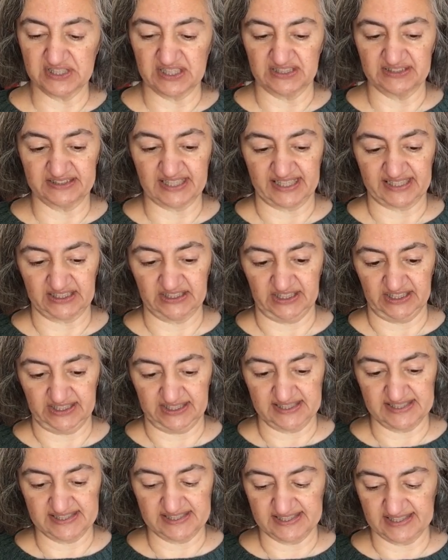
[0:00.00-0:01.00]
and
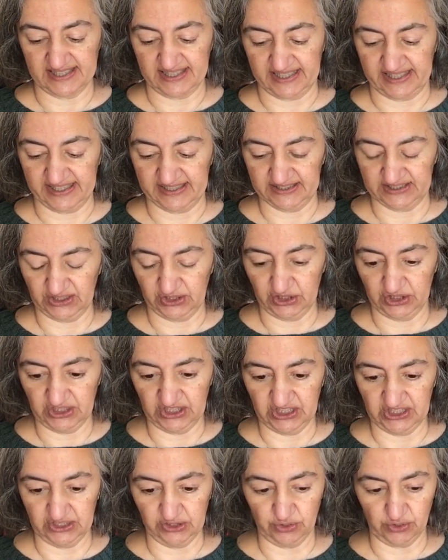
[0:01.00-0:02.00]
techniques, and
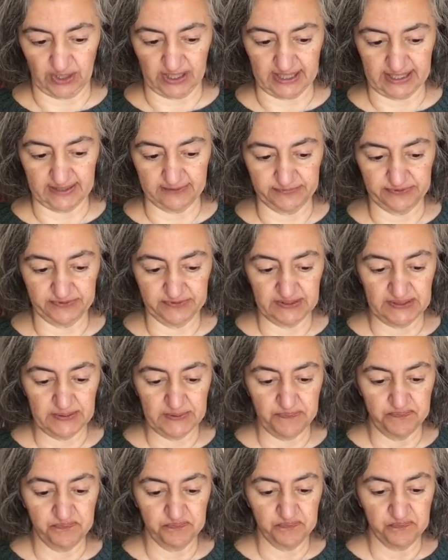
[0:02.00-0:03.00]
here you have
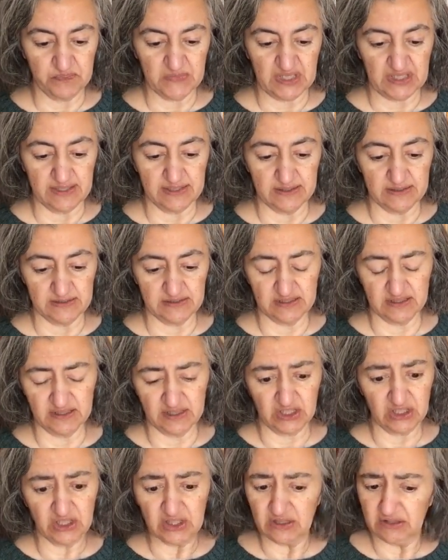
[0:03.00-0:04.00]
the
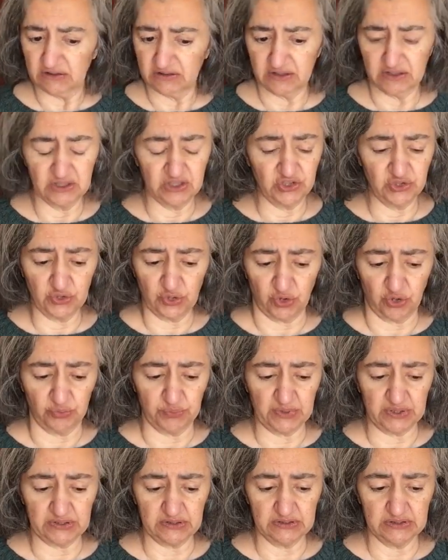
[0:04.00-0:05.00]

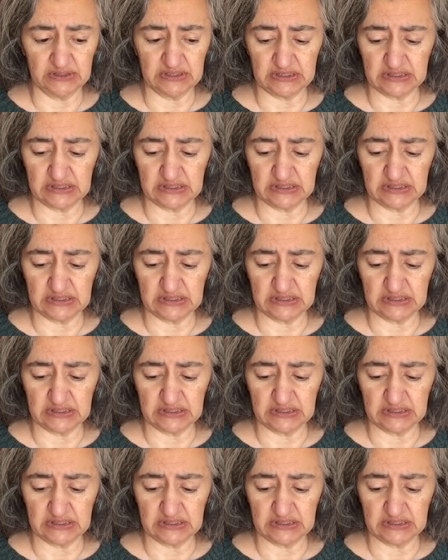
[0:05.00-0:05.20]
normal